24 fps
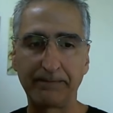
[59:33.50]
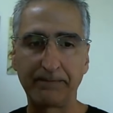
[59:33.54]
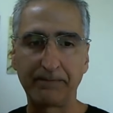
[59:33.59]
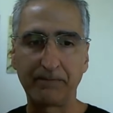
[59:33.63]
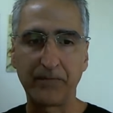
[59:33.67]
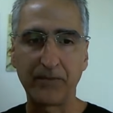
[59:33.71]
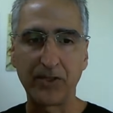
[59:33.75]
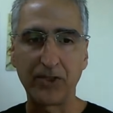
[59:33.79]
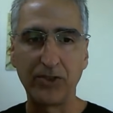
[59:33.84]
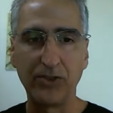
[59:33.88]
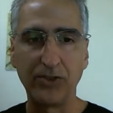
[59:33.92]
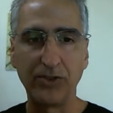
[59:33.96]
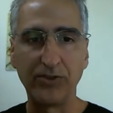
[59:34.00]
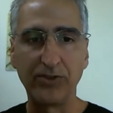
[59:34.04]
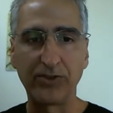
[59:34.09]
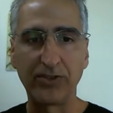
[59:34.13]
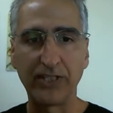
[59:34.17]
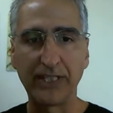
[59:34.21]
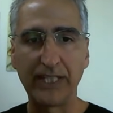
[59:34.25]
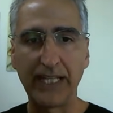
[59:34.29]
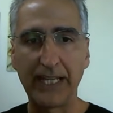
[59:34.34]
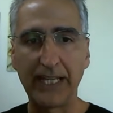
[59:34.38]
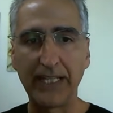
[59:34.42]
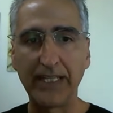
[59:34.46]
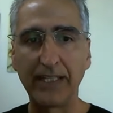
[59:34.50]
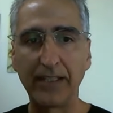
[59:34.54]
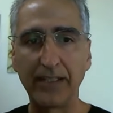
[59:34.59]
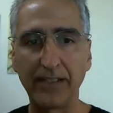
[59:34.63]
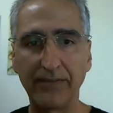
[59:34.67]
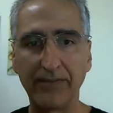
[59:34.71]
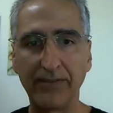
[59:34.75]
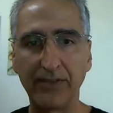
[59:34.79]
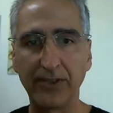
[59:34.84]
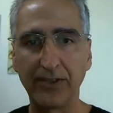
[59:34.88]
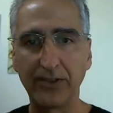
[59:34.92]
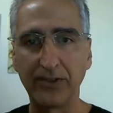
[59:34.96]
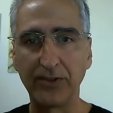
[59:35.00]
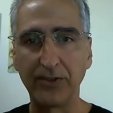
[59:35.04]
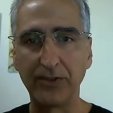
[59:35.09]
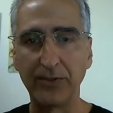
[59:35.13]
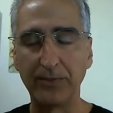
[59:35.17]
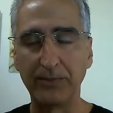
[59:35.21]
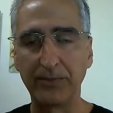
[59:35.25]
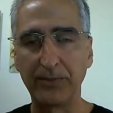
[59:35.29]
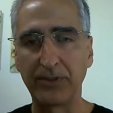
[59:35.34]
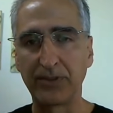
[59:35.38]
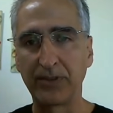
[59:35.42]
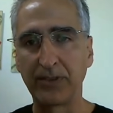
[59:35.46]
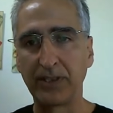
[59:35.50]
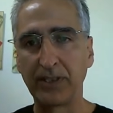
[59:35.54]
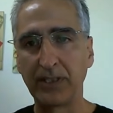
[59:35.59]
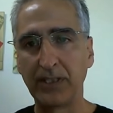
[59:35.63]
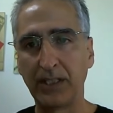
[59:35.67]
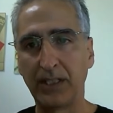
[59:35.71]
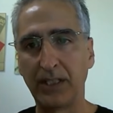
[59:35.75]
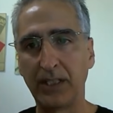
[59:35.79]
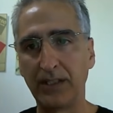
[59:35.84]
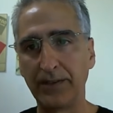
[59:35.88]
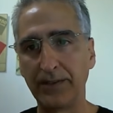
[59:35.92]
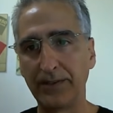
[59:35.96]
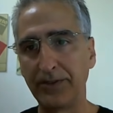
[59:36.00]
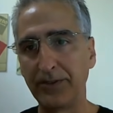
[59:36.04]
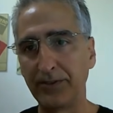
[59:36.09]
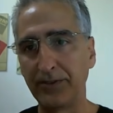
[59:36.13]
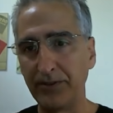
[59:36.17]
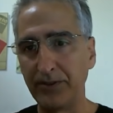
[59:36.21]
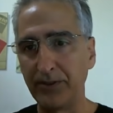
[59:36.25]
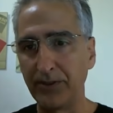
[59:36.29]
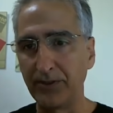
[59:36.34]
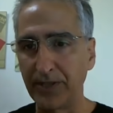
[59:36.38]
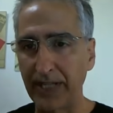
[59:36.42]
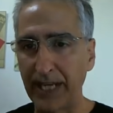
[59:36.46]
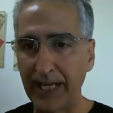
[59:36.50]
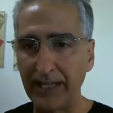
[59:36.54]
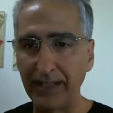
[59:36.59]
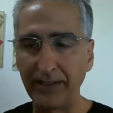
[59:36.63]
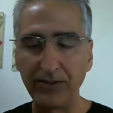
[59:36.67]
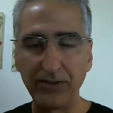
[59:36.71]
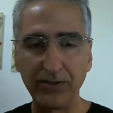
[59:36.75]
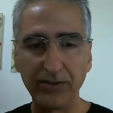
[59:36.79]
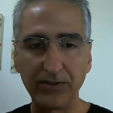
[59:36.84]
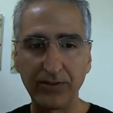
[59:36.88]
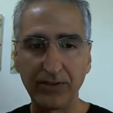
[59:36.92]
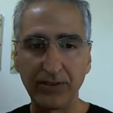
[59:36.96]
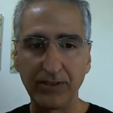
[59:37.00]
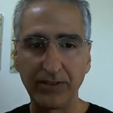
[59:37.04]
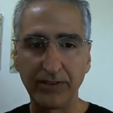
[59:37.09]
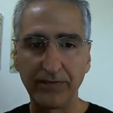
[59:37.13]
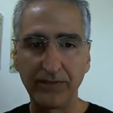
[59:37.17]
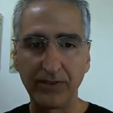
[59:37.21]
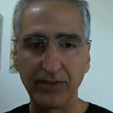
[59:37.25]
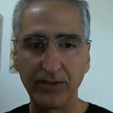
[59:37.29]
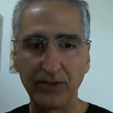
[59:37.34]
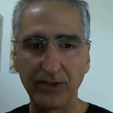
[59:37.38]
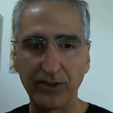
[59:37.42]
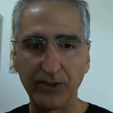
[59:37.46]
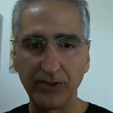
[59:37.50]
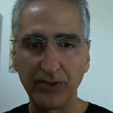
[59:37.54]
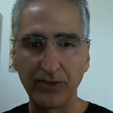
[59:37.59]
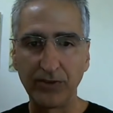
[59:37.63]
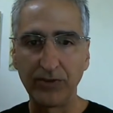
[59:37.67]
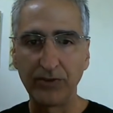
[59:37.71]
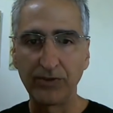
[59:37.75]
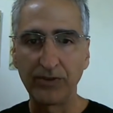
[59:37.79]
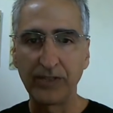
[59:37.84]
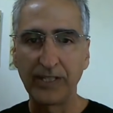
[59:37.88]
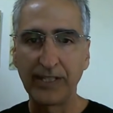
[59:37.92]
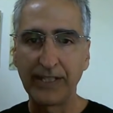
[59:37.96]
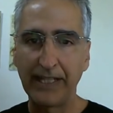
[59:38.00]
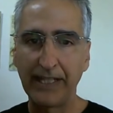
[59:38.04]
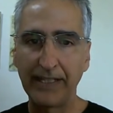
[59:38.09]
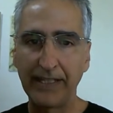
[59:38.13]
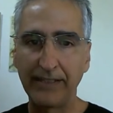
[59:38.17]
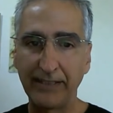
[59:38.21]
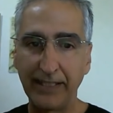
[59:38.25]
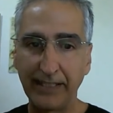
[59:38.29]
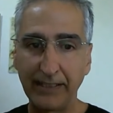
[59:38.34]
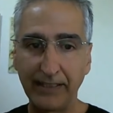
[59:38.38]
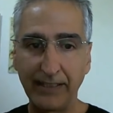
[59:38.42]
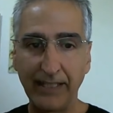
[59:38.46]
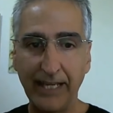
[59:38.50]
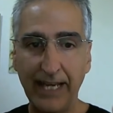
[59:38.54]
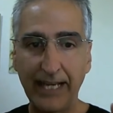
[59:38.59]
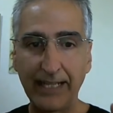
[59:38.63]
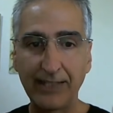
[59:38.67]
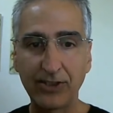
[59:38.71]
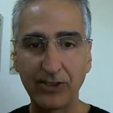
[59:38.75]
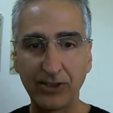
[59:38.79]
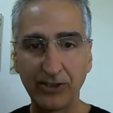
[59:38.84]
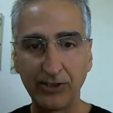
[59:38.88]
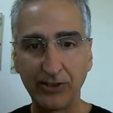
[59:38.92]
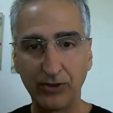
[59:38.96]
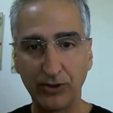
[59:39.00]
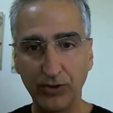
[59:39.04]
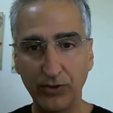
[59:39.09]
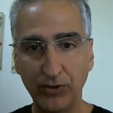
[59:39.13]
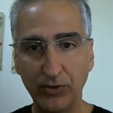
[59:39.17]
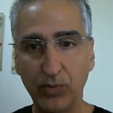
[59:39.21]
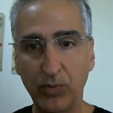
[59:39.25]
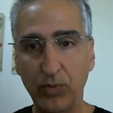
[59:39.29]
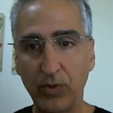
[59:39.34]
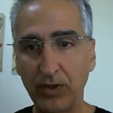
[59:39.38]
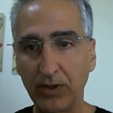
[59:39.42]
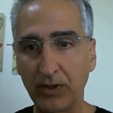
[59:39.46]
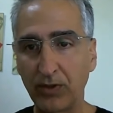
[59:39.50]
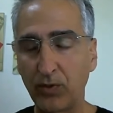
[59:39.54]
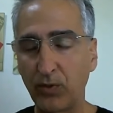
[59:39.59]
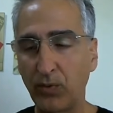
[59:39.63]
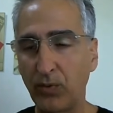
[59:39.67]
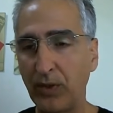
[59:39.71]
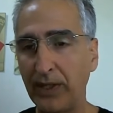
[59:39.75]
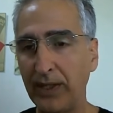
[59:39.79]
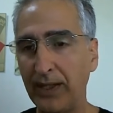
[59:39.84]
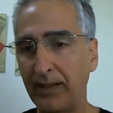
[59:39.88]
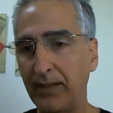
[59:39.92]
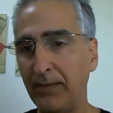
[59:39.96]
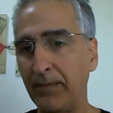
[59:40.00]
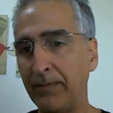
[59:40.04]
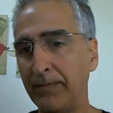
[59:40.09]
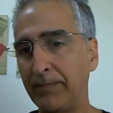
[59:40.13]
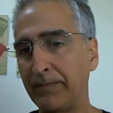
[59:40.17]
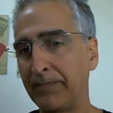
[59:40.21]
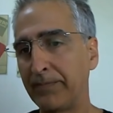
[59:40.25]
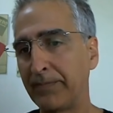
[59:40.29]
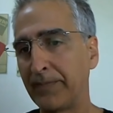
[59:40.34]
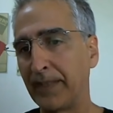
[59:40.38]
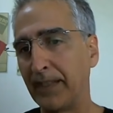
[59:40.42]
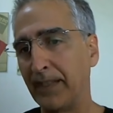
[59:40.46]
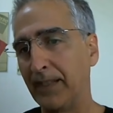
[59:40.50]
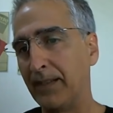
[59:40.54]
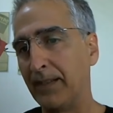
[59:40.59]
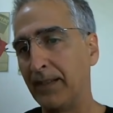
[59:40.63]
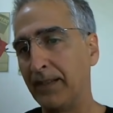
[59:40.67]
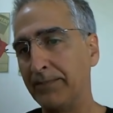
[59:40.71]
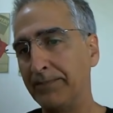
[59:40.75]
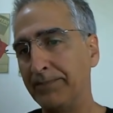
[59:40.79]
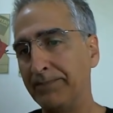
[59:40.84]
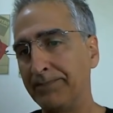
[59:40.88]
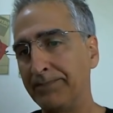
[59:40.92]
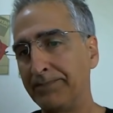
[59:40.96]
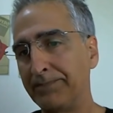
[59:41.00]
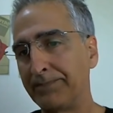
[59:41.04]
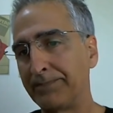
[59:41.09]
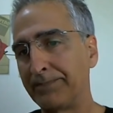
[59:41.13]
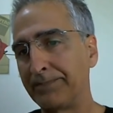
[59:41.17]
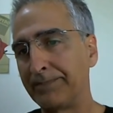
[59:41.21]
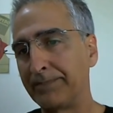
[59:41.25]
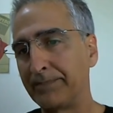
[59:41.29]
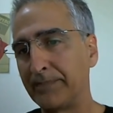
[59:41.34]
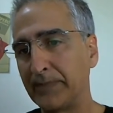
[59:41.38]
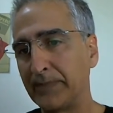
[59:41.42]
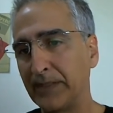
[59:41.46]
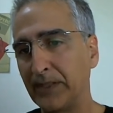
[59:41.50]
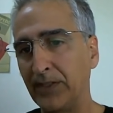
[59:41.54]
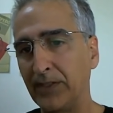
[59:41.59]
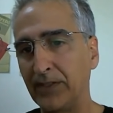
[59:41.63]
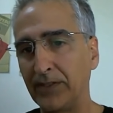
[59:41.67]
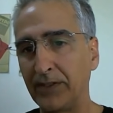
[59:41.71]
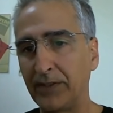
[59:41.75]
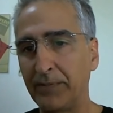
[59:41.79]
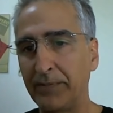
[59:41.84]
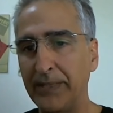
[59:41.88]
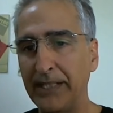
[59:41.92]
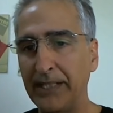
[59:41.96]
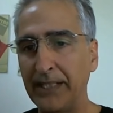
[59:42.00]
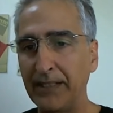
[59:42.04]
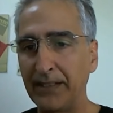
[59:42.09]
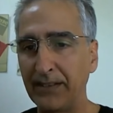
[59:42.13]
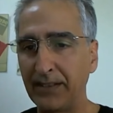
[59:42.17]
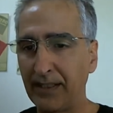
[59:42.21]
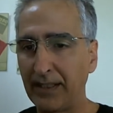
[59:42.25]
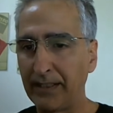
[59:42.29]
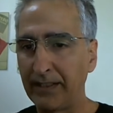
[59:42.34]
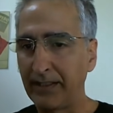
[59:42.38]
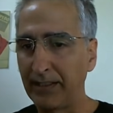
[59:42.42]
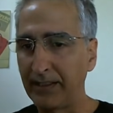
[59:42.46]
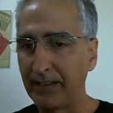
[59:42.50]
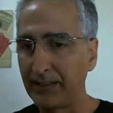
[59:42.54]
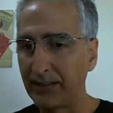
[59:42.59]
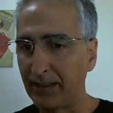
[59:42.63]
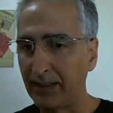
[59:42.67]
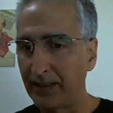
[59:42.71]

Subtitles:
using any of the goops. You can use it if you choose, and they actually do work well. You know, to me, I think